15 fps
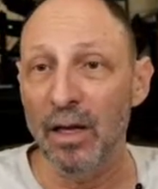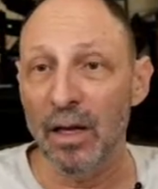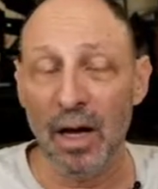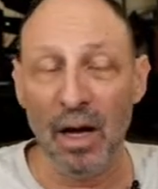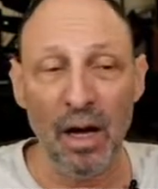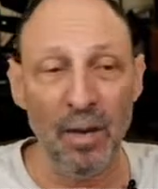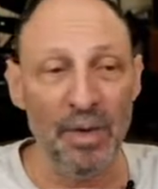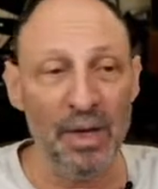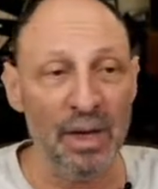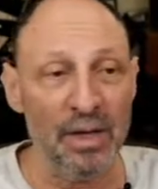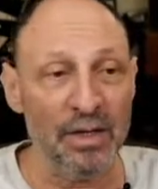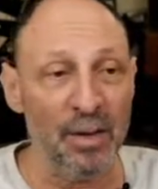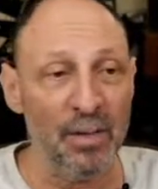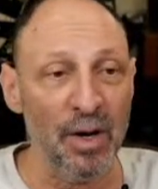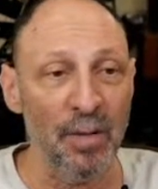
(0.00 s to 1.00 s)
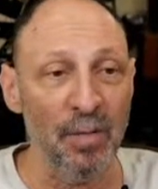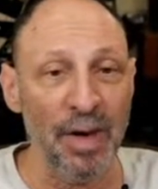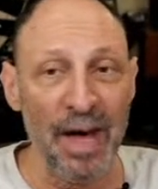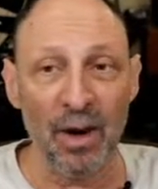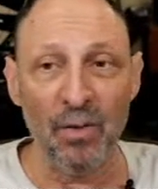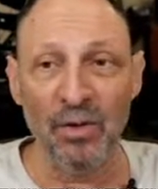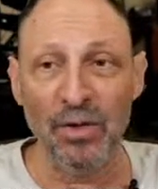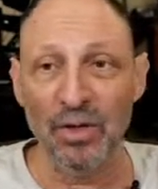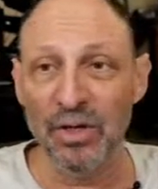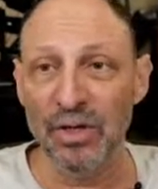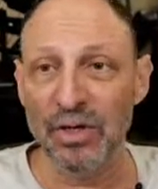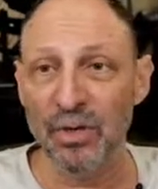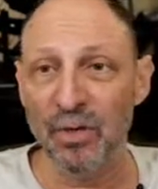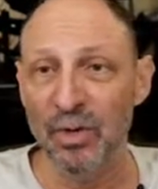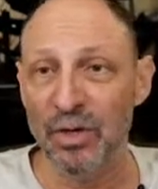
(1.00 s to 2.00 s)
because I'm on a Mac, which is
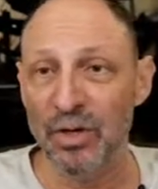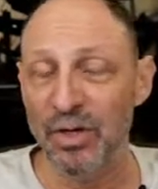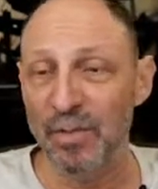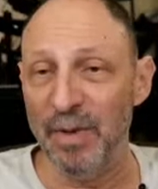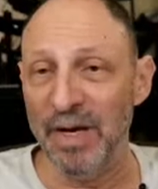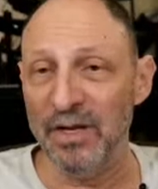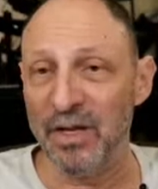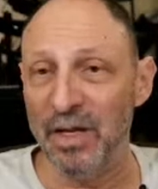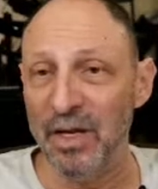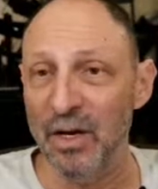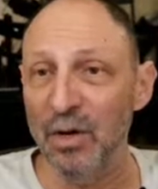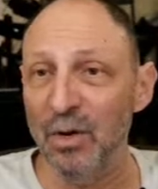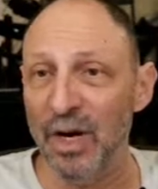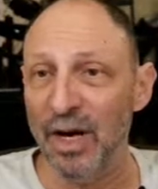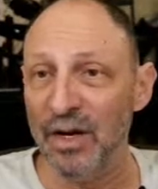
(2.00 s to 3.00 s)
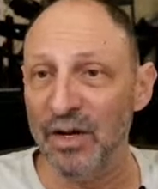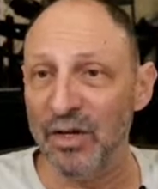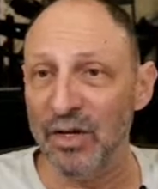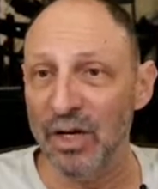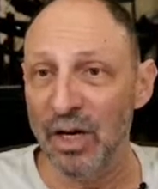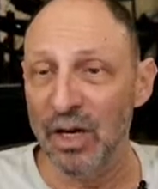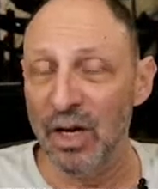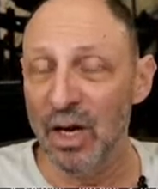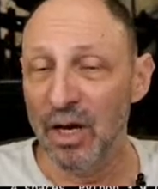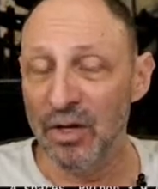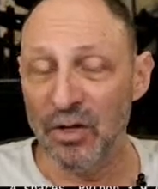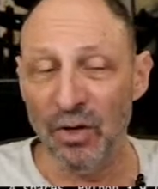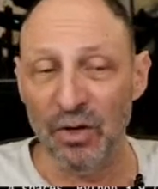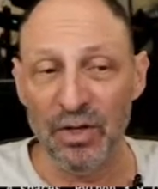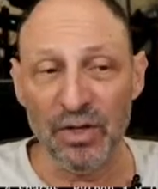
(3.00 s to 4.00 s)
basically Unix. So
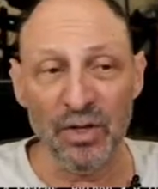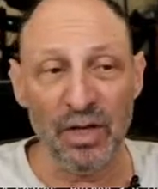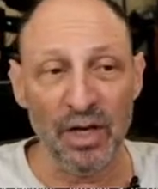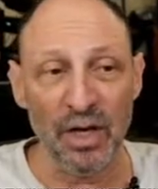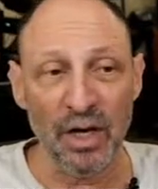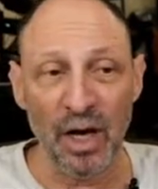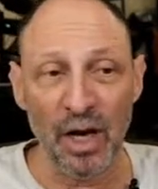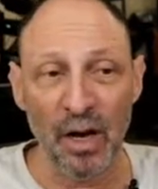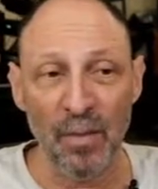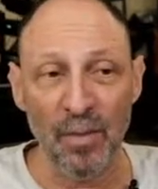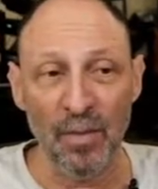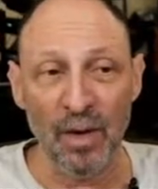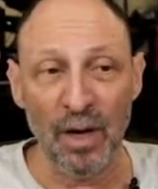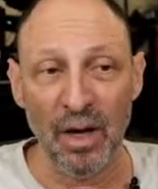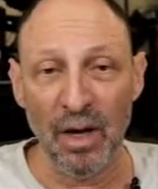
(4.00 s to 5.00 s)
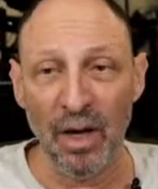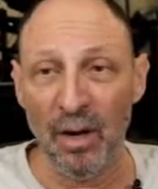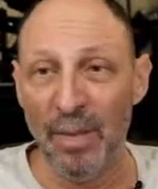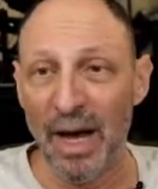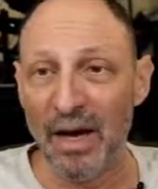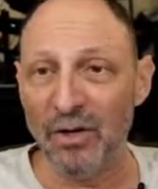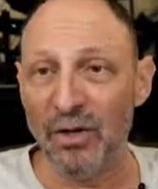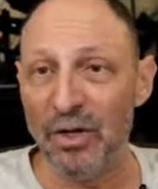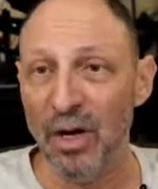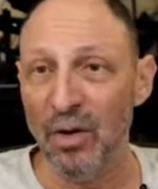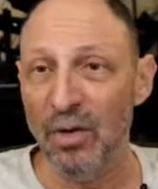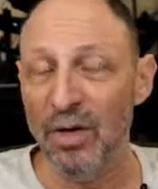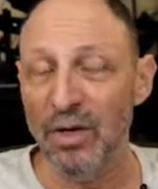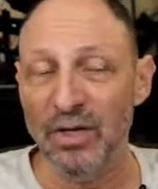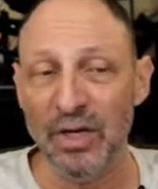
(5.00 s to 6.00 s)
this is a bash shell or
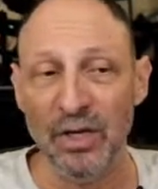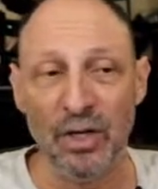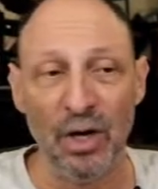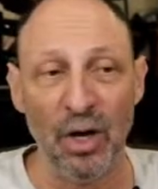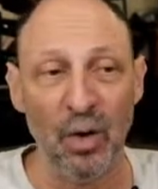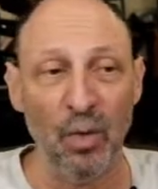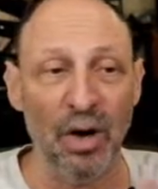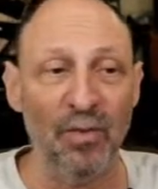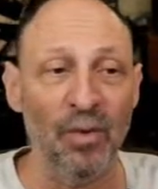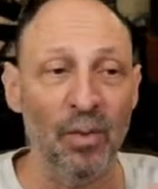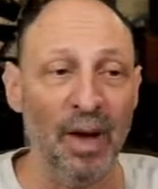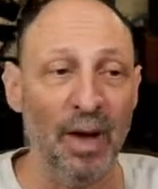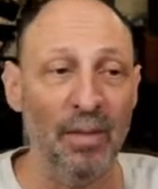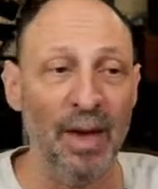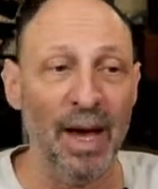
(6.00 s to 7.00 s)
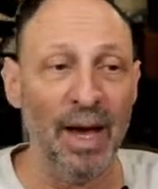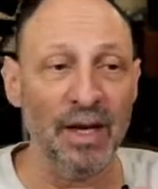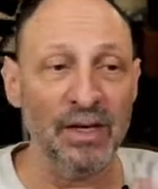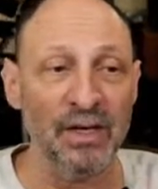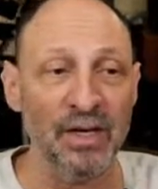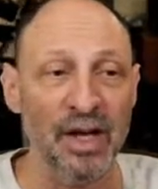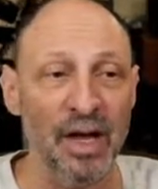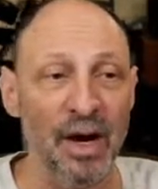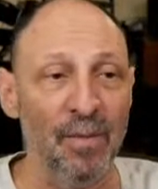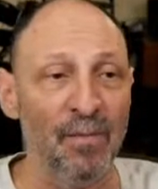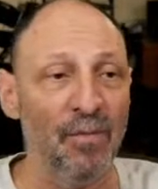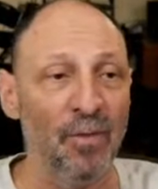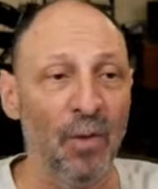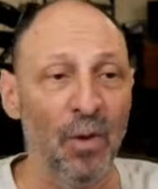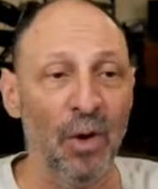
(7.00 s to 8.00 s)
a Z shell, whatever my Mac is set up
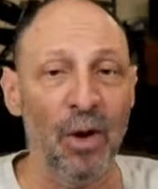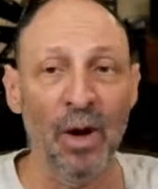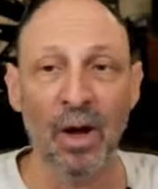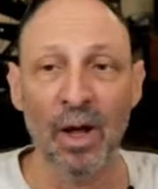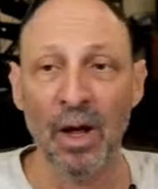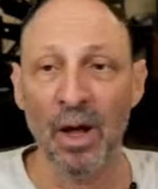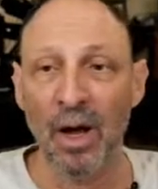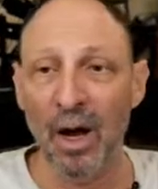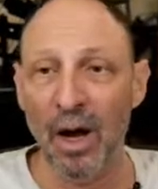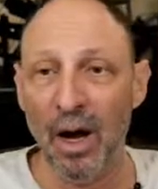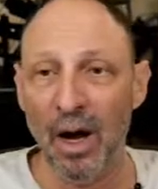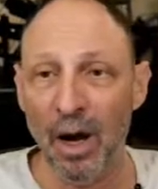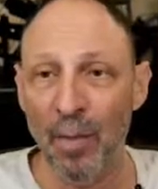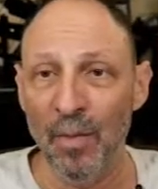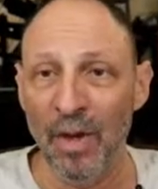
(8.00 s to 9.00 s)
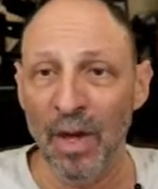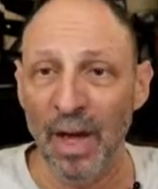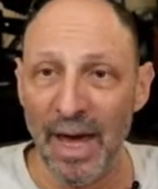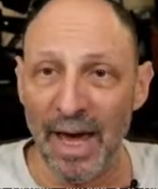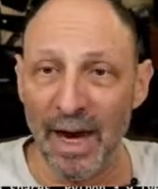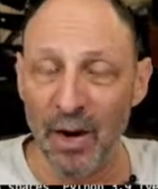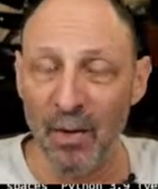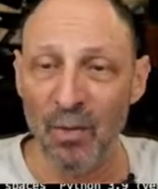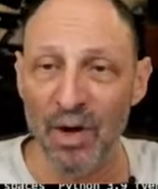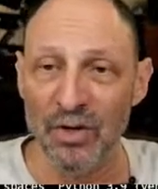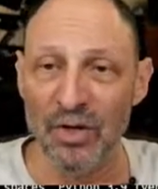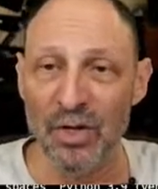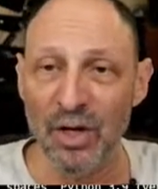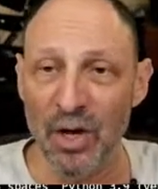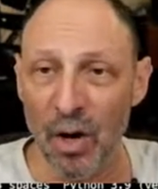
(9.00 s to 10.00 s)
for, and it runs
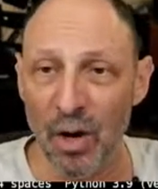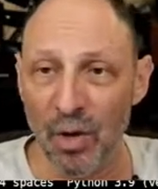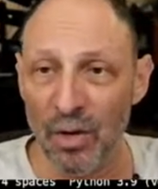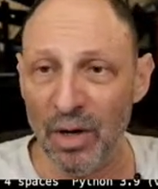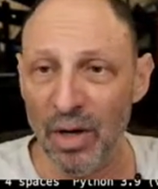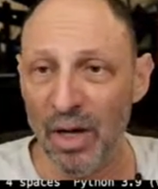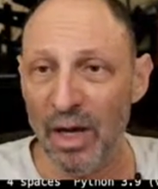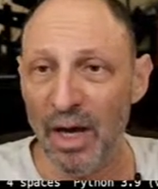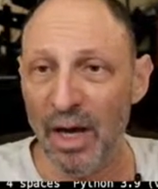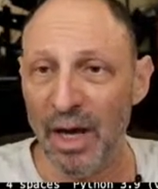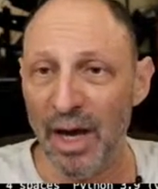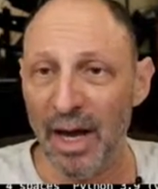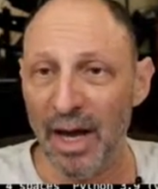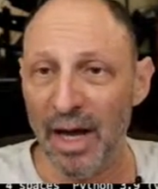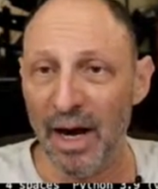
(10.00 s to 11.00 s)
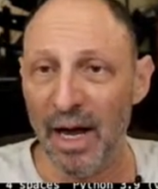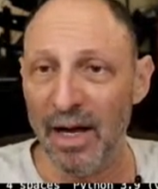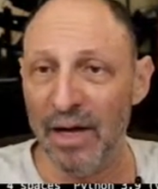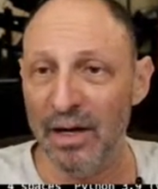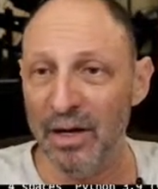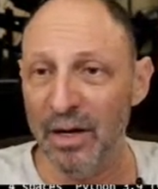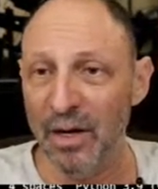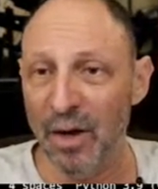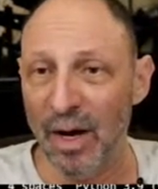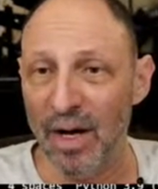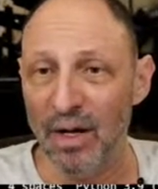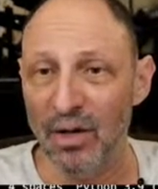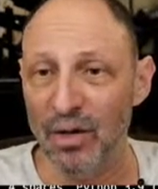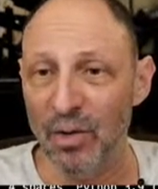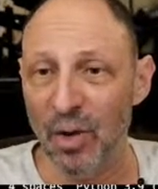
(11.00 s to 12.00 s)
the code. And I can
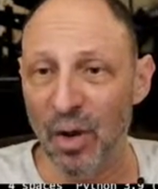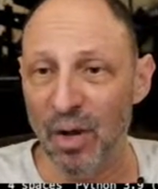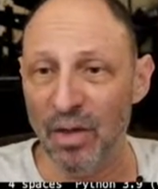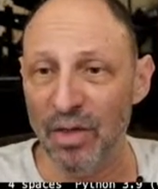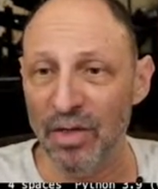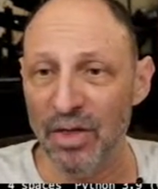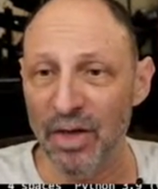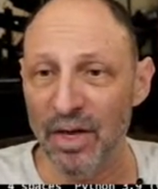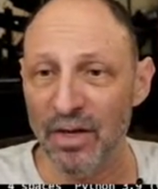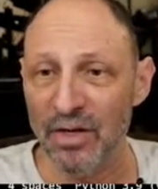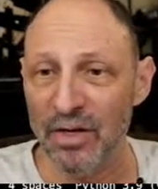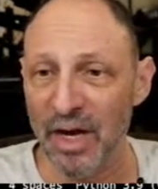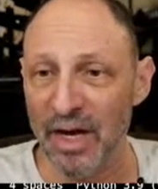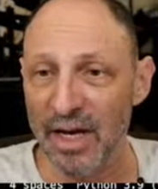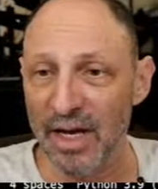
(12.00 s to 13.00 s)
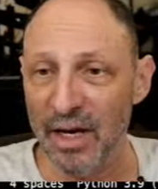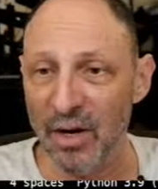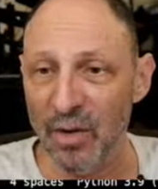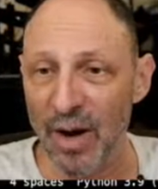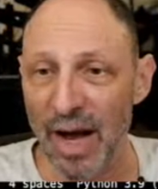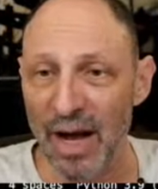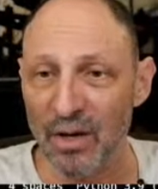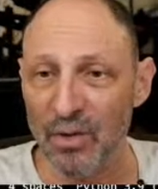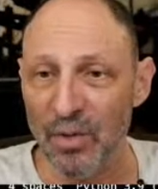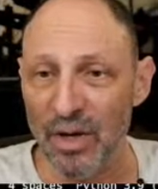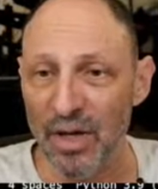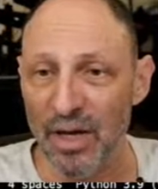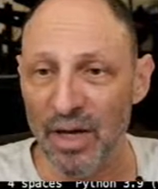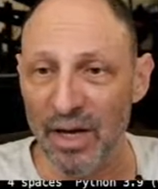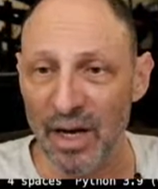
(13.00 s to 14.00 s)
do all the things. I can interact with
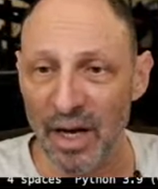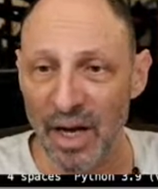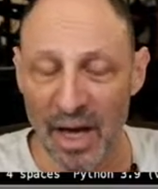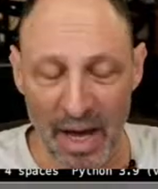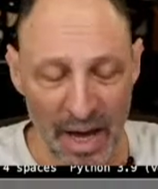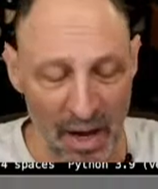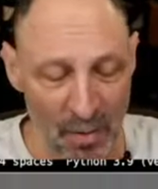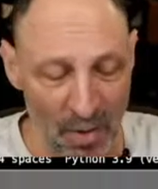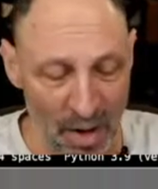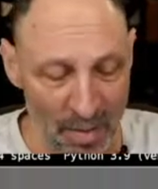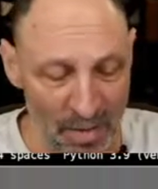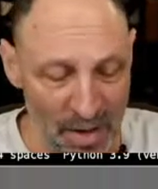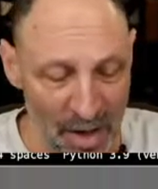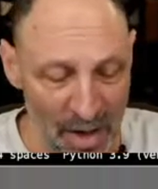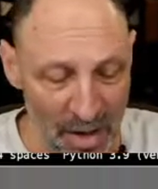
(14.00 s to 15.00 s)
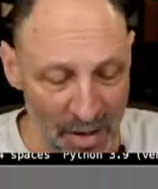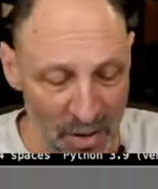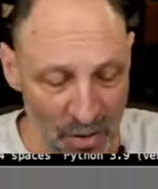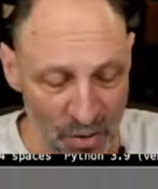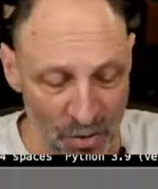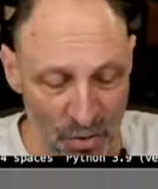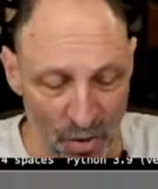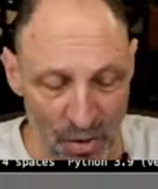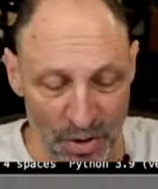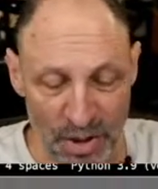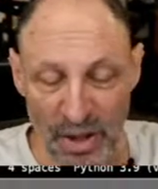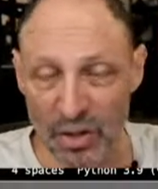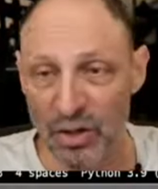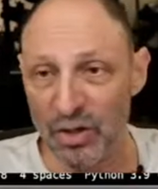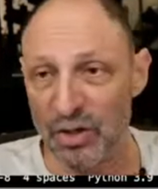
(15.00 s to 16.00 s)
it, and when I'm done, Control D,
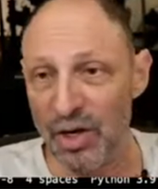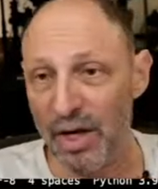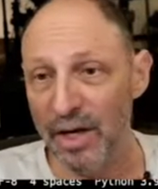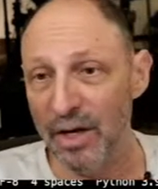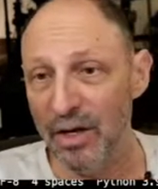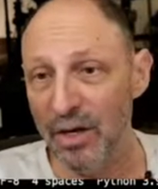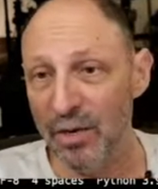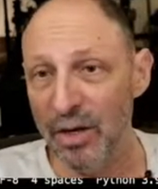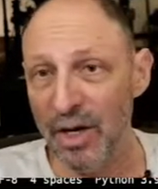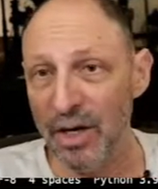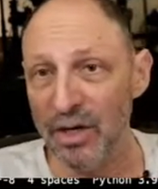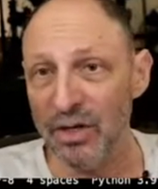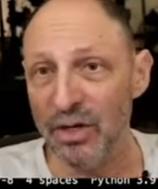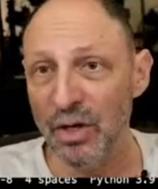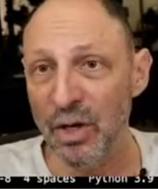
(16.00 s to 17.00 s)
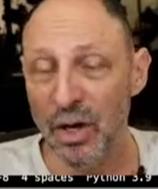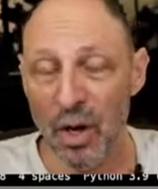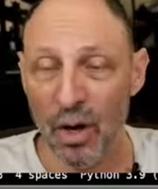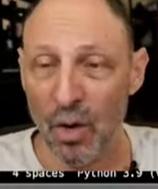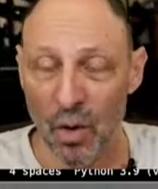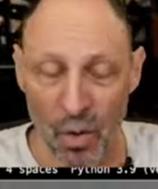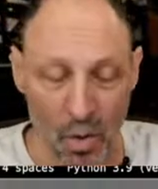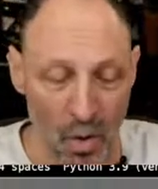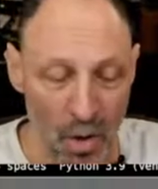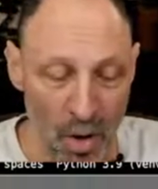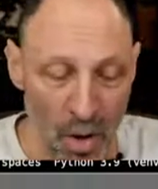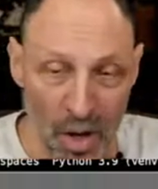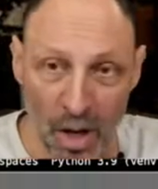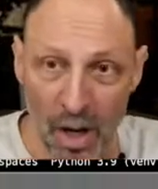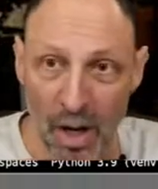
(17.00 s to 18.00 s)
just like in Unix, or
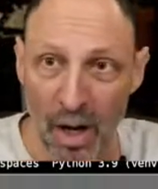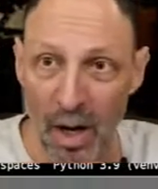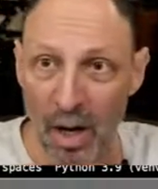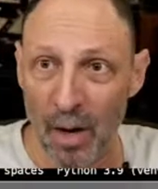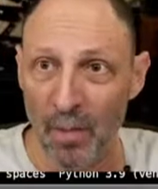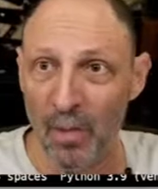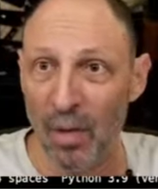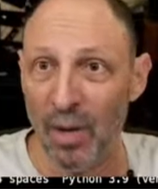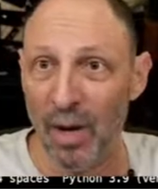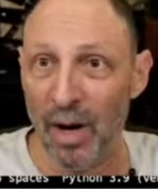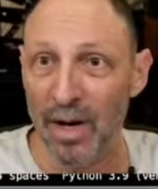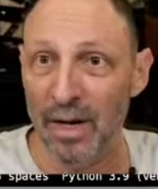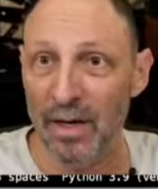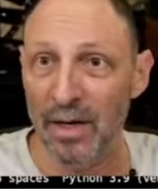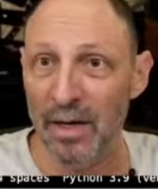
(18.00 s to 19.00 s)
I can